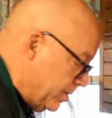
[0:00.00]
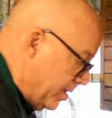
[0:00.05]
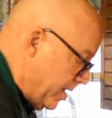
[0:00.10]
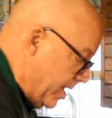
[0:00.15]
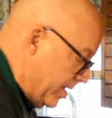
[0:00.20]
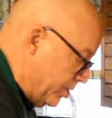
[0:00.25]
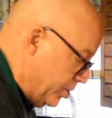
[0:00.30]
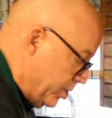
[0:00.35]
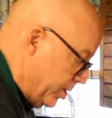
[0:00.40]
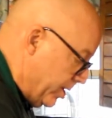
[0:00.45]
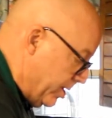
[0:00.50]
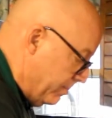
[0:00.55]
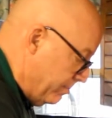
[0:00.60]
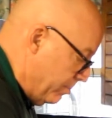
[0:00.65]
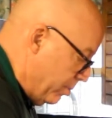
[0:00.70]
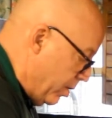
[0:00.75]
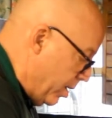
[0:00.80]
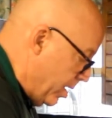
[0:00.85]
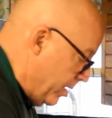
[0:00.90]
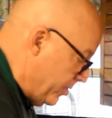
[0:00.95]
of that chicken
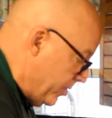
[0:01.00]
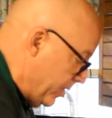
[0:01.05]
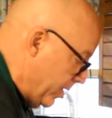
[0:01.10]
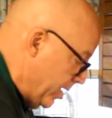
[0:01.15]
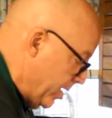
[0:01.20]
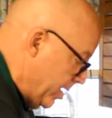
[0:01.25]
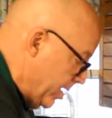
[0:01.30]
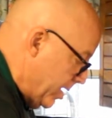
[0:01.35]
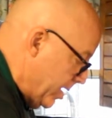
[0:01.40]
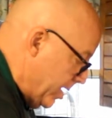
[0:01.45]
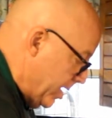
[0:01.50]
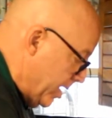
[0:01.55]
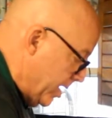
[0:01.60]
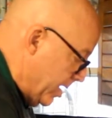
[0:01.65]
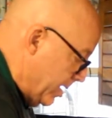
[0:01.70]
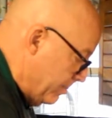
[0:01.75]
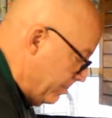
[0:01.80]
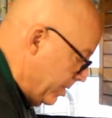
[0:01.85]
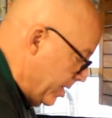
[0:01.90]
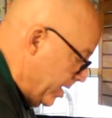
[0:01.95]
broth
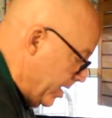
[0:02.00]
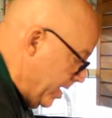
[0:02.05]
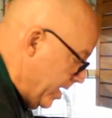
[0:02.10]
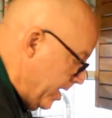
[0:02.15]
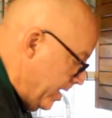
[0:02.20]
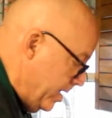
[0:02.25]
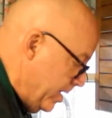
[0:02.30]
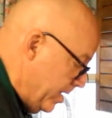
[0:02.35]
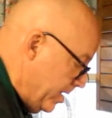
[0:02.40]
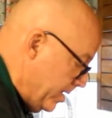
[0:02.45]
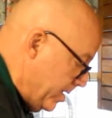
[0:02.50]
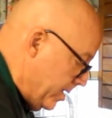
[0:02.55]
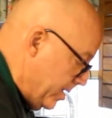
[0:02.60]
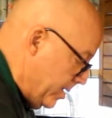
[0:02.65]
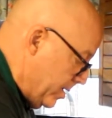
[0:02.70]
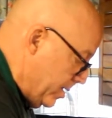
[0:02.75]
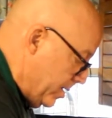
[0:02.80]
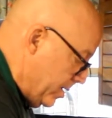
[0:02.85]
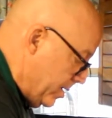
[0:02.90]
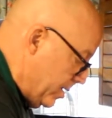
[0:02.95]
and I'm going to heat it
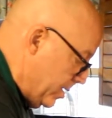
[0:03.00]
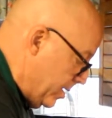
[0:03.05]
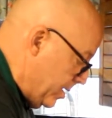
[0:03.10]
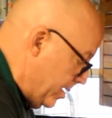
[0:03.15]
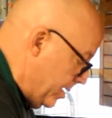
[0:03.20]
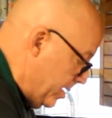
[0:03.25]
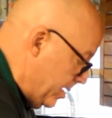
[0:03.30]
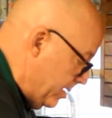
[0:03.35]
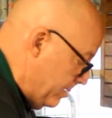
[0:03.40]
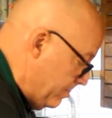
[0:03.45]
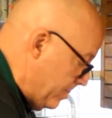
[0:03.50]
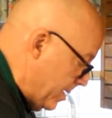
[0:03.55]
in